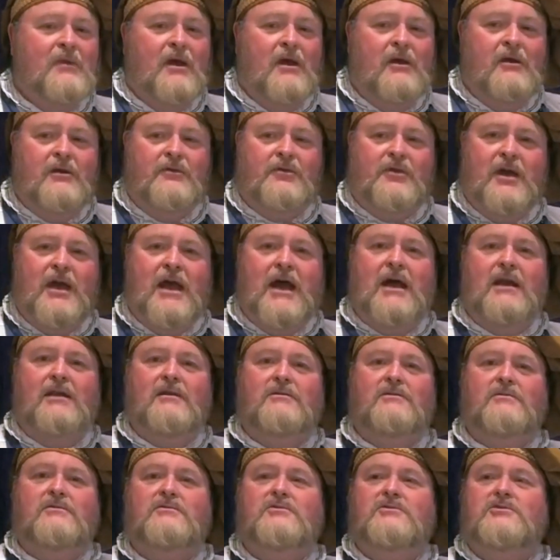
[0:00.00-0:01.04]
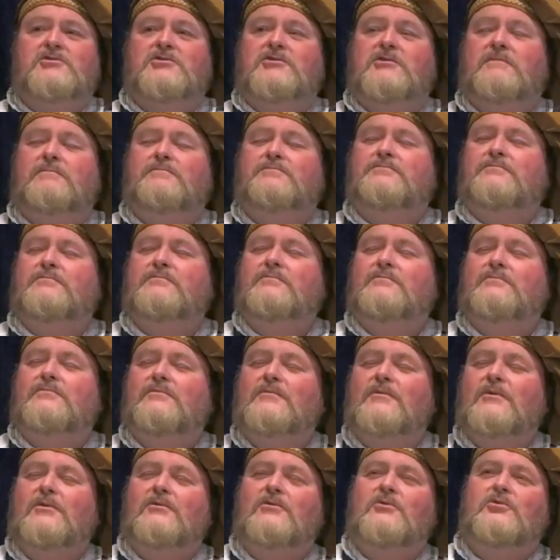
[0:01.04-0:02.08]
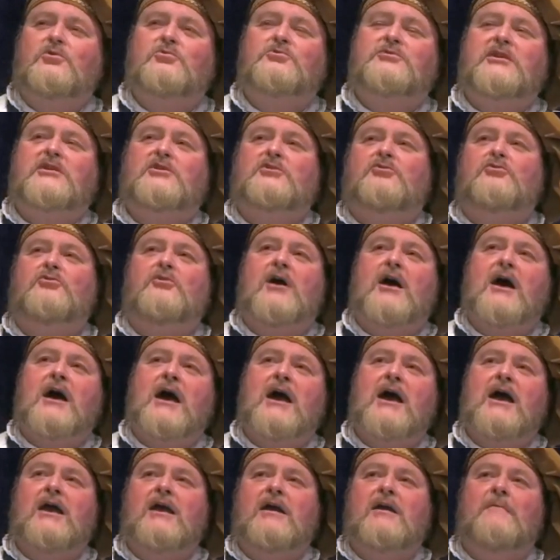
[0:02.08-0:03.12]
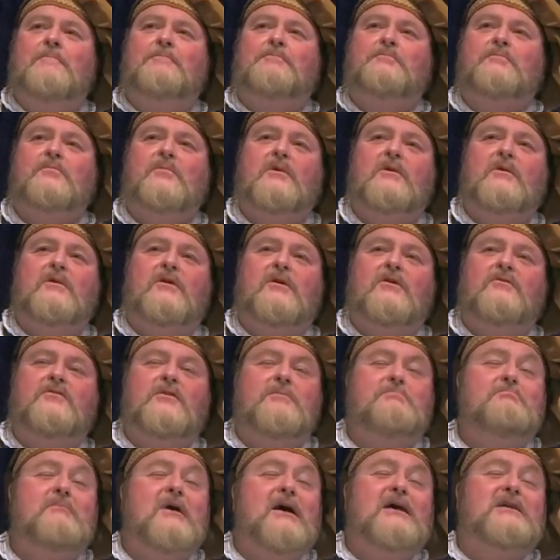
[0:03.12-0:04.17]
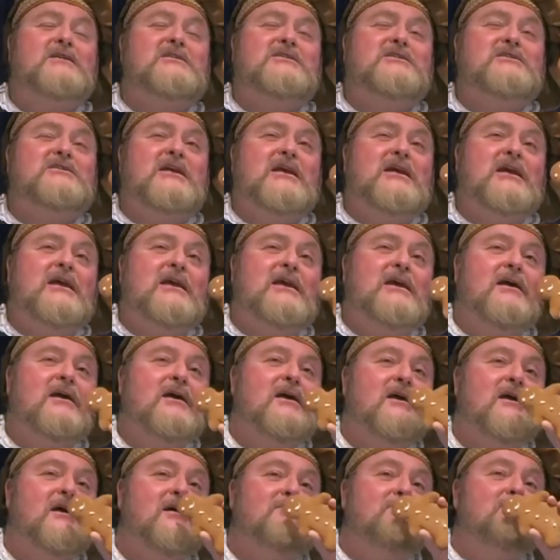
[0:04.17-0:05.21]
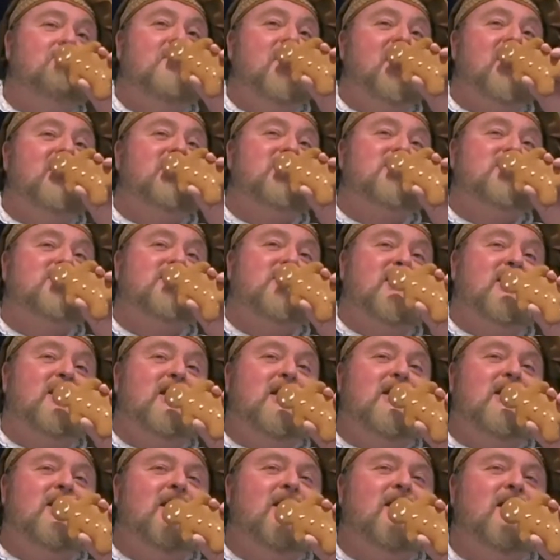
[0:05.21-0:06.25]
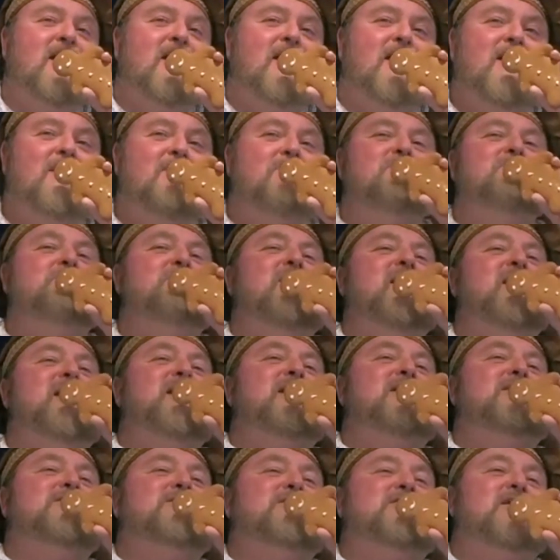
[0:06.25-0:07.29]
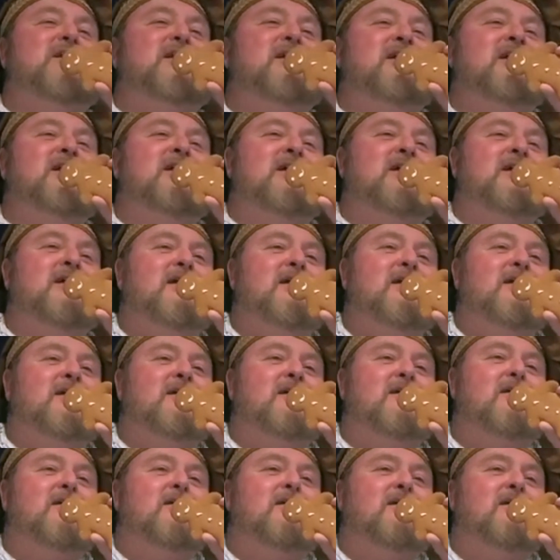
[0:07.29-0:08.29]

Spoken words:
And at the end, you did cry for mercy, mercy, mercy.